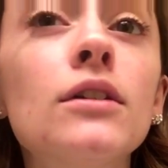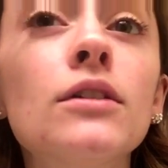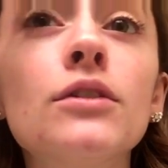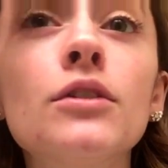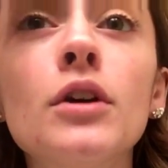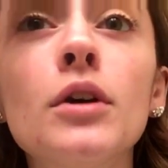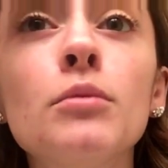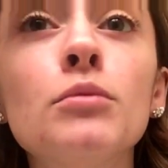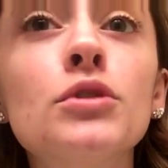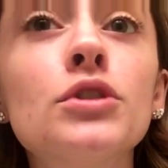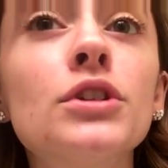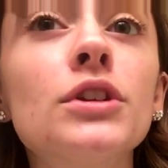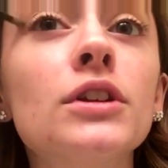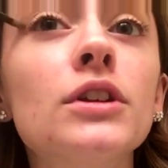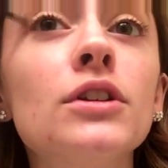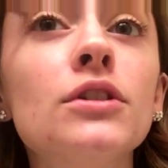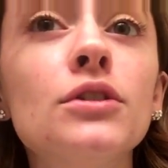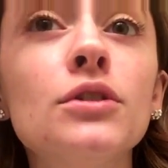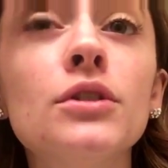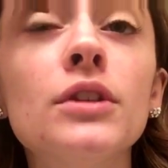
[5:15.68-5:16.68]
So I'm just going
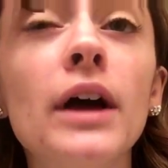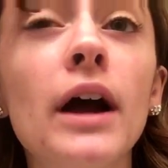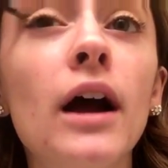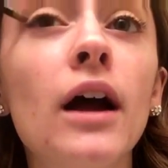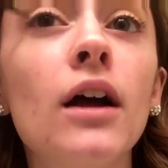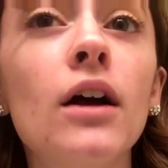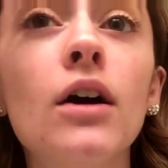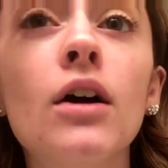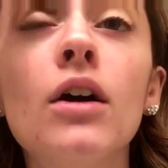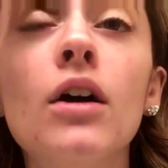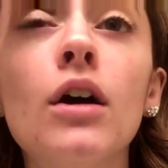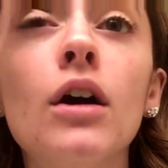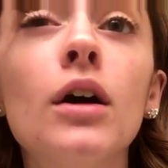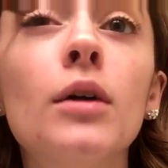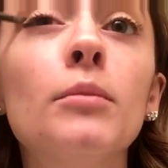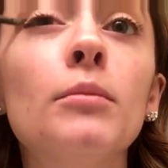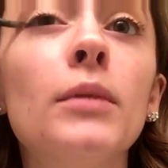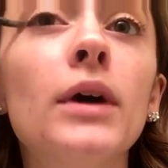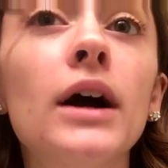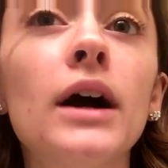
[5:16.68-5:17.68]
to do that
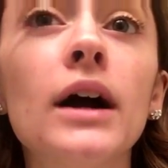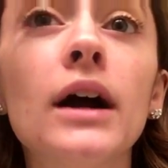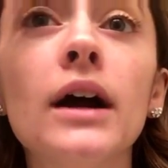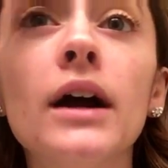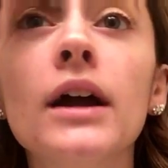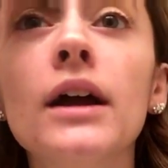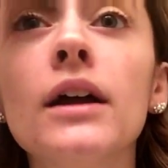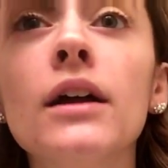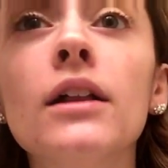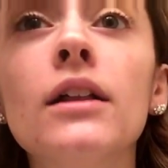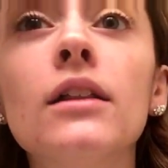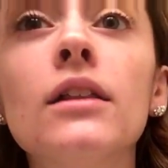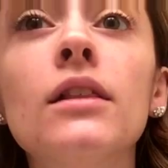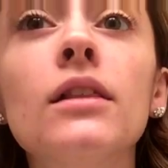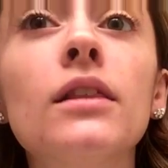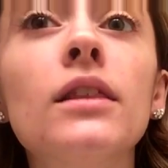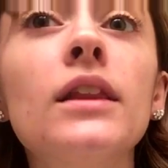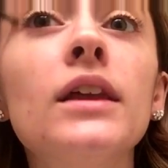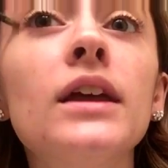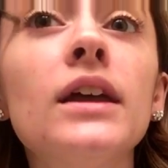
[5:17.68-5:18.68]
on my
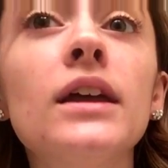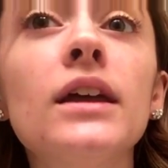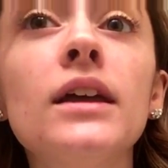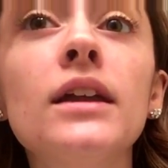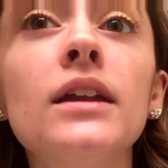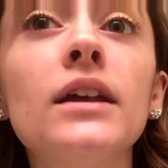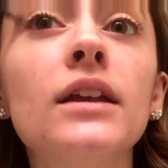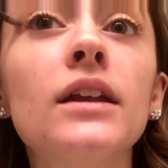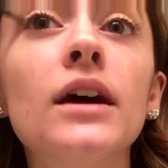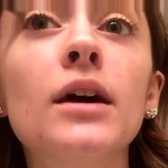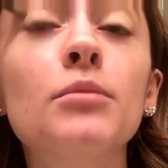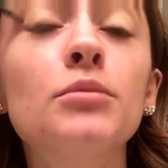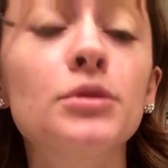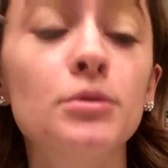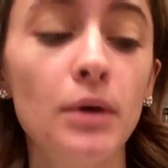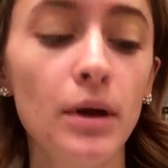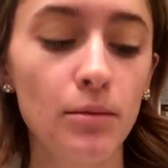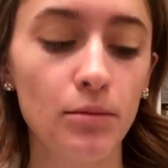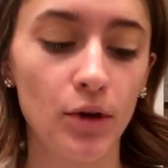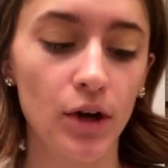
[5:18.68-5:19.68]
lid and up to
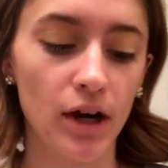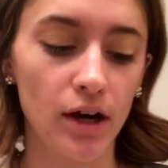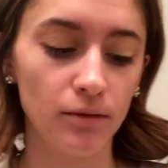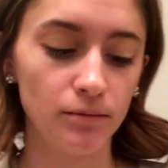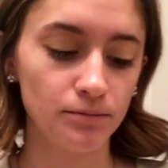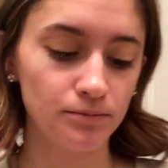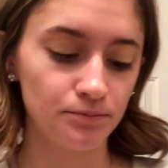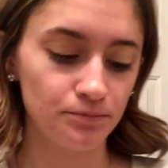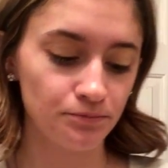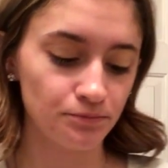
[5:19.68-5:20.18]
my brow.